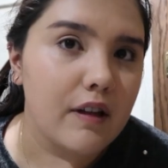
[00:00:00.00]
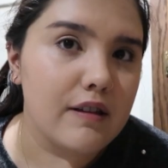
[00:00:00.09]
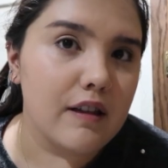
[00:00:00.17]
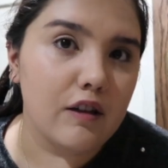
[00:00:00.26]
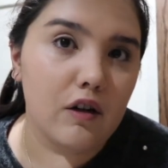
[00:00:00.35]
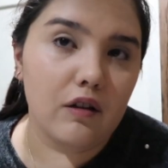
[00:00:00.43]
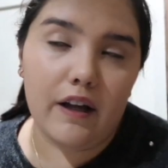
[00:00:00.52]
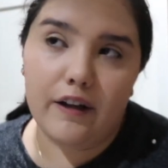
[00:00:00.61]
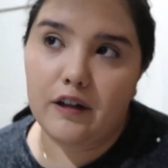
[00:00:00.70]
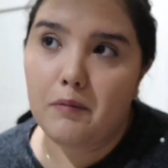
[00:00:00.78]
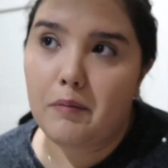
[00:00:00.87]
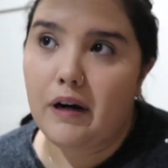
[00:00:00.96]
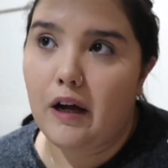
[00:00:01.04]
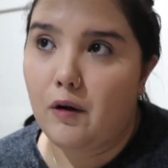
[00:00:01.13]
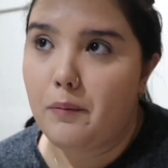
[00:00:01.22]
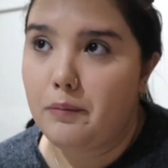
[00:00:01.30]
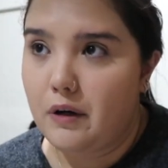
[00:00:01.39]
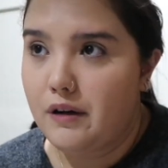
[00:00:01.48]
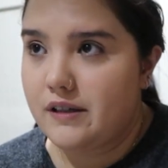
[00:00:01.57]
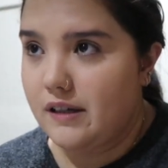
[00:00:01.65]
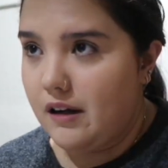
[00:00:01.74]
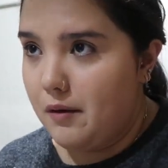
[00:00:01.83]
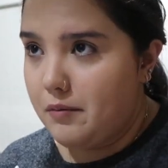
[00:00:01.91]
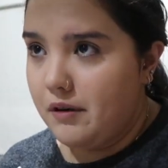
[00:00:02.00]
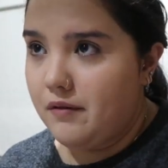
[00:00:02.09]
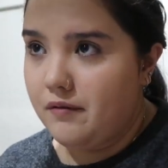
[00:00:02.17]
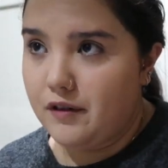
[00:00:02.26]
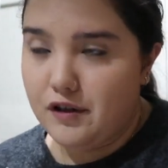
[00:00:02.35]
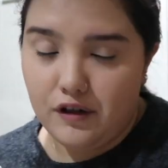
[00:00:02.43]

It's a little lighter, but I'll bronze it up for